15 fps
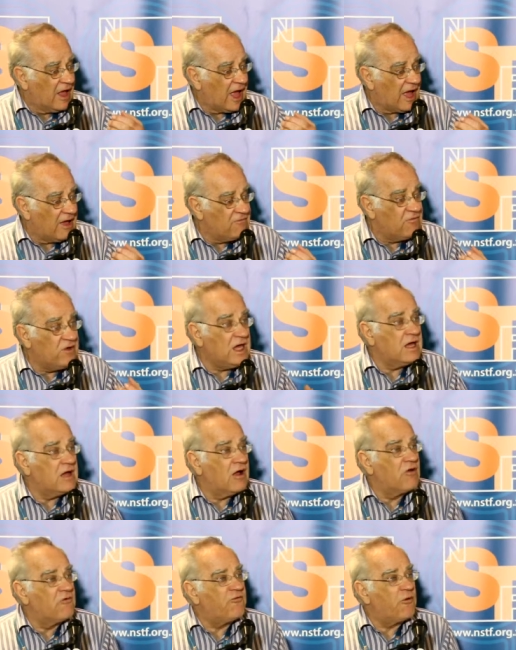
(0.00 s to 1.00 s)

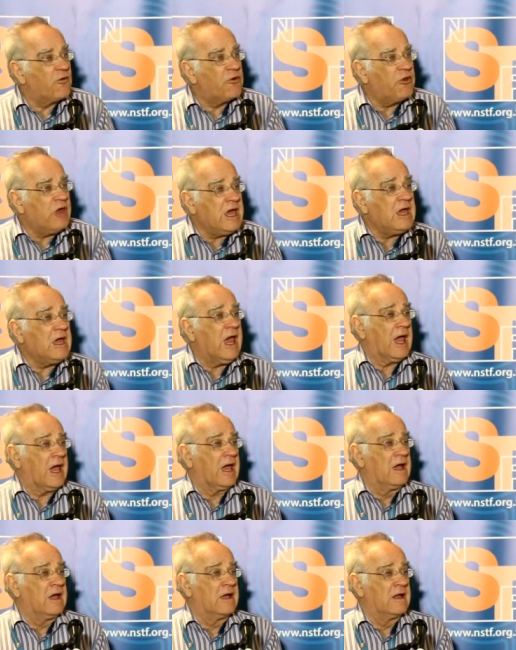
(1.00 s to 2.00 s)
vehicle for thinking.
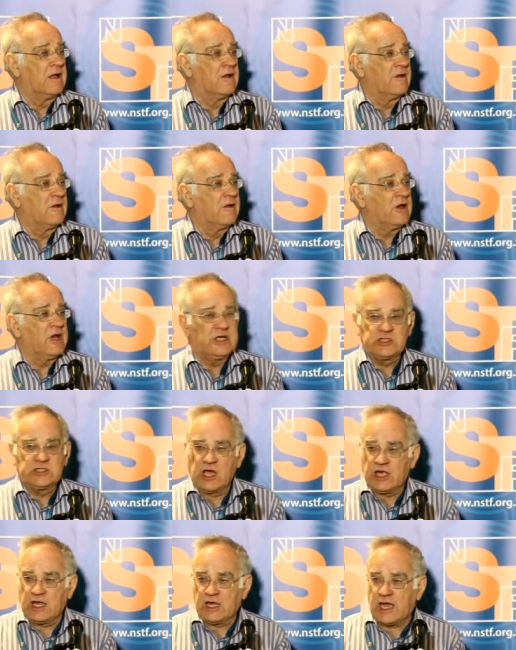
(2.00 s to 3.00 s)
It's
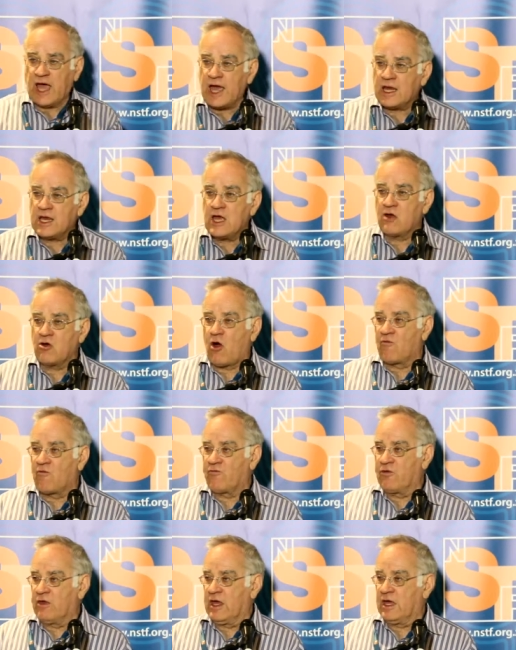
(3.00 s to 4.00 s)
a carrier
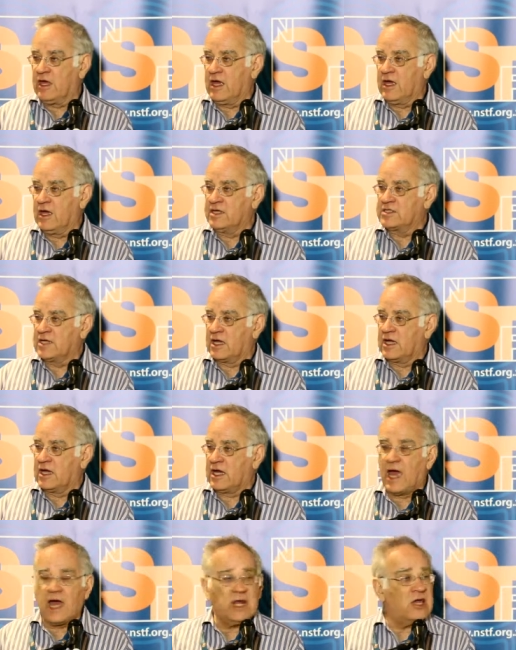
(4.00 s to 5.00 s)
of thinking. It's a
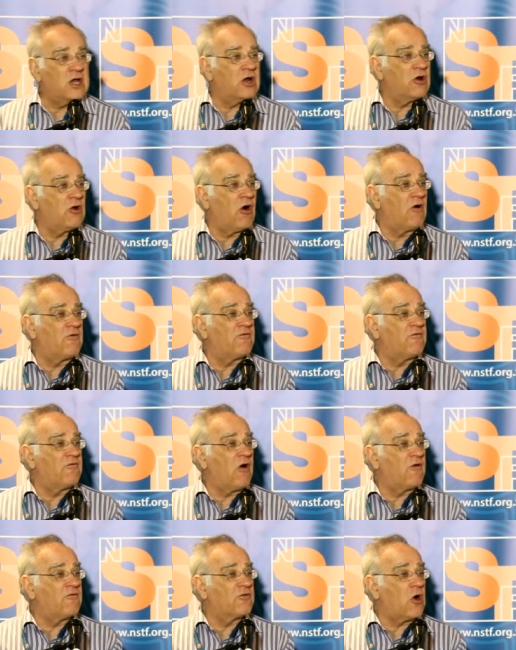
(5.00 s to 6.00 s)
carrier
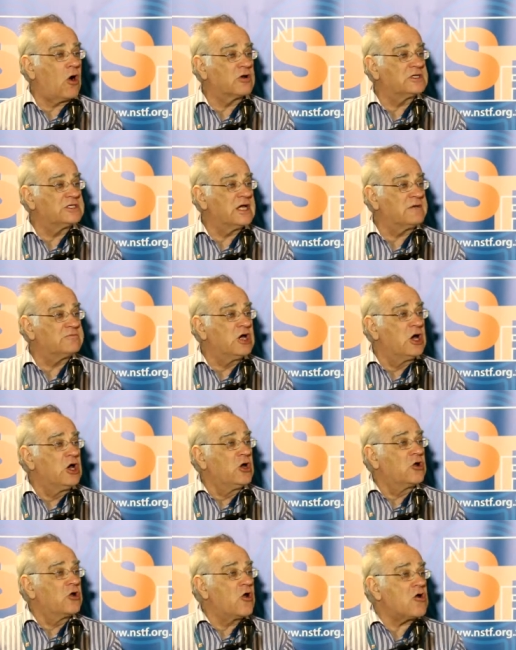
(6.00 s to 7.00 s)
of concept.
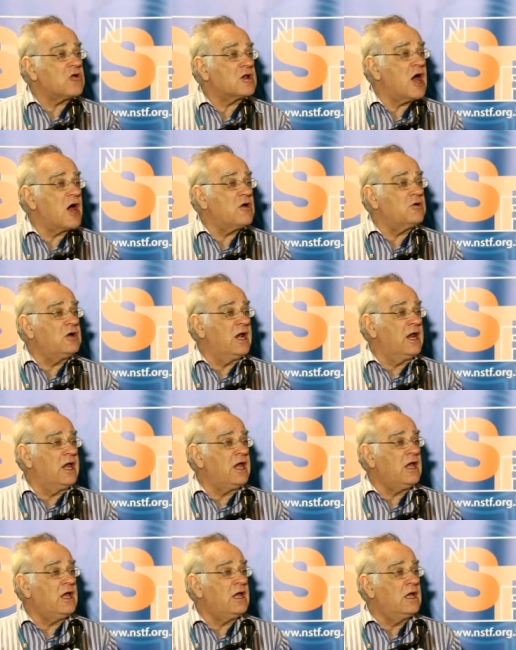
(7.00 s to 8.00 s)
Not only